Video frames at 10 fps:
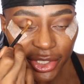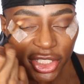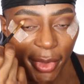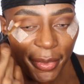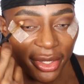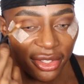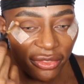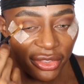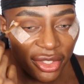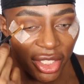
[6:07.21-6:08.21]
Actually, maybe not
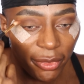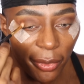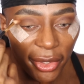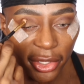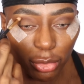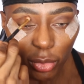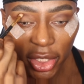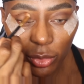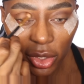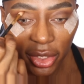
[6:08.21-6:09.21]
17. Maybe like
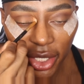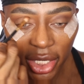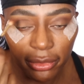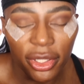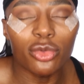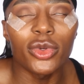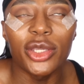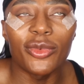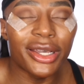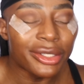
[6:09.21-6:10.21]
21 again. Not
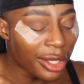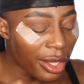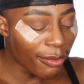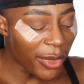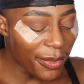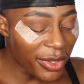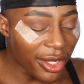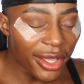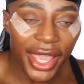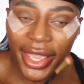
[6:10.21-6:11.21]
21. Maybe
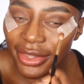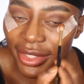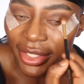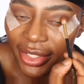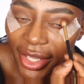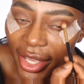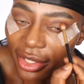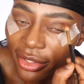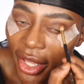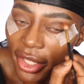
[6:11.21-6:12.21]
like 18 again.
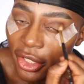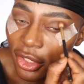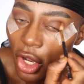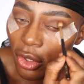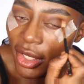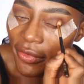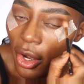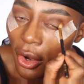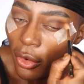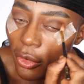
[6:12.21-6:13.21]
And like, you know, live at
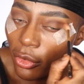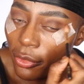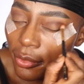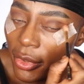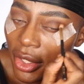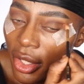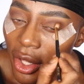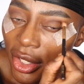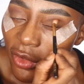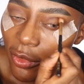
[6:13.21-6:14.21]
home,
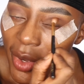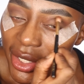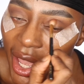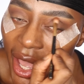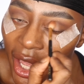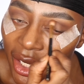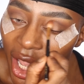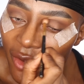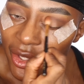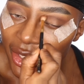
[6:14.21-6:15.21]
live with my nan,
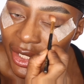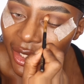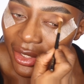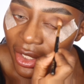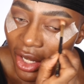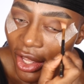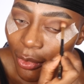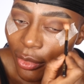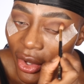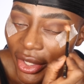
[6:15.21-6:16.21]
have an easy
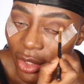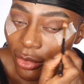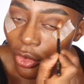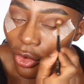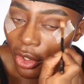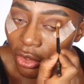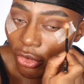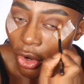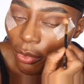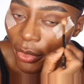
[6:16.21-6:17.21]
life. But I guess we all gotta
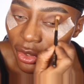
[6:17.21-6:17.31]
grow up.